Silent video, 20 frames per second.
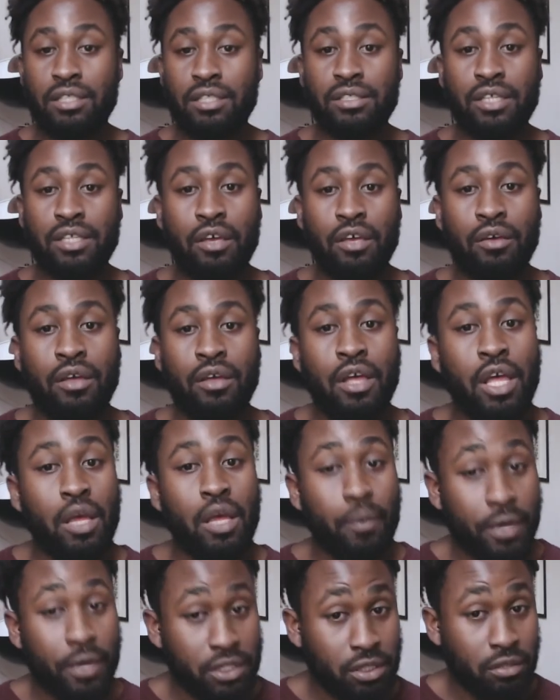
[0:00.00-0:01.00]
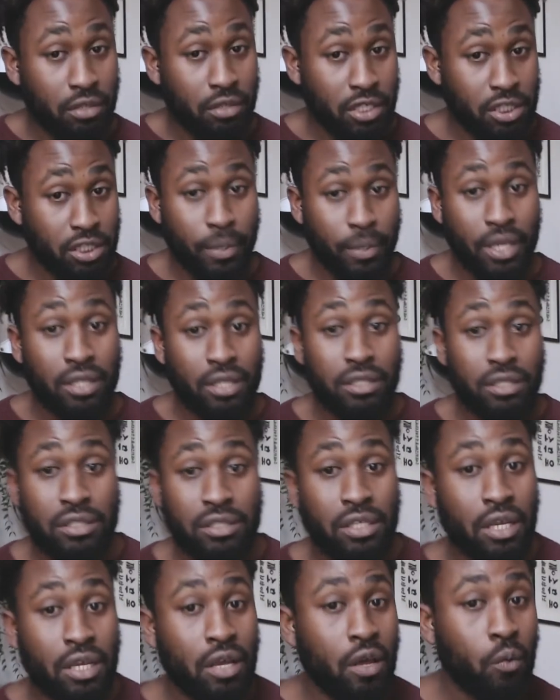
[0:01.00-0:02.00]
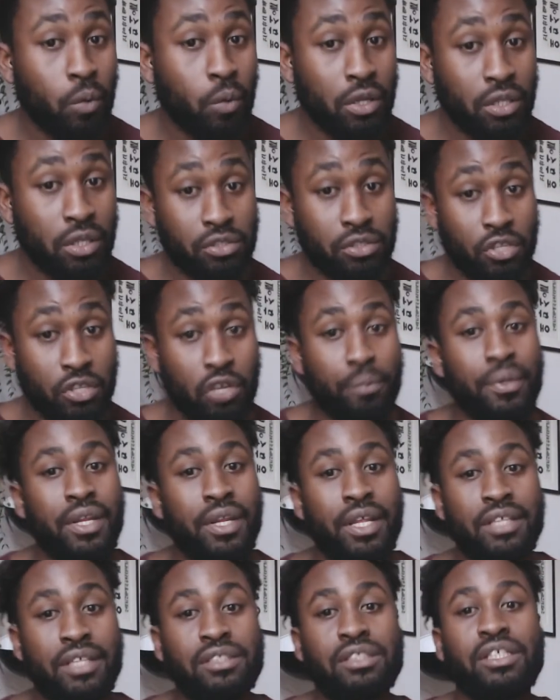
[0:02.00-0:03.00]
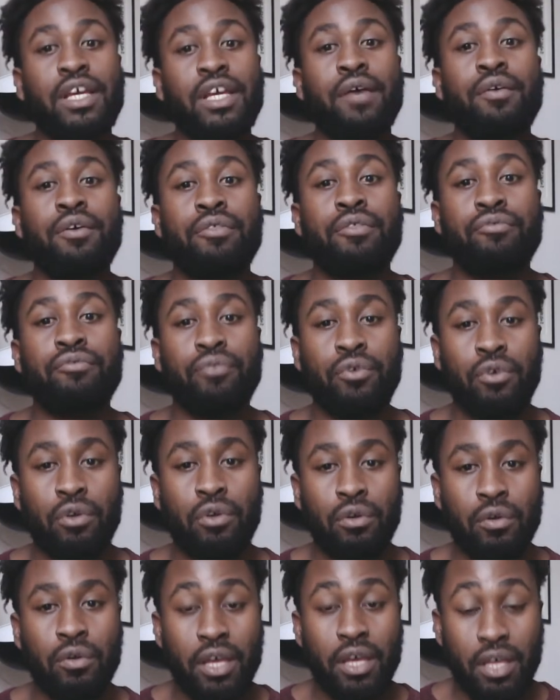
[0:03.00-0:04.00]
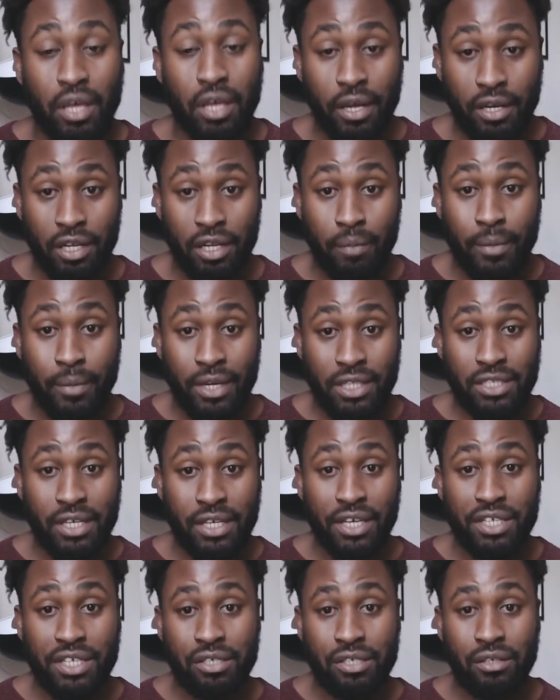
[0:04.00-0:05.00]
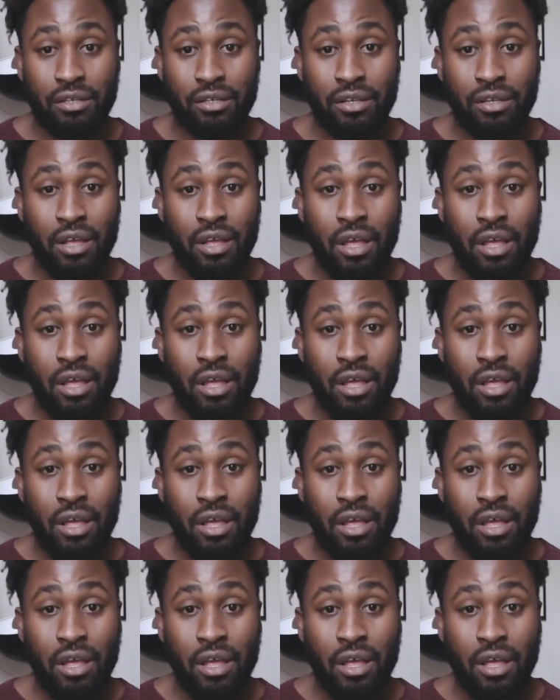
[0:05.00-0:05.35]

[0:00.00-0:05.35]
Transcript: So we're just going to spend 1 or 2 minutes just going through a guided meditation.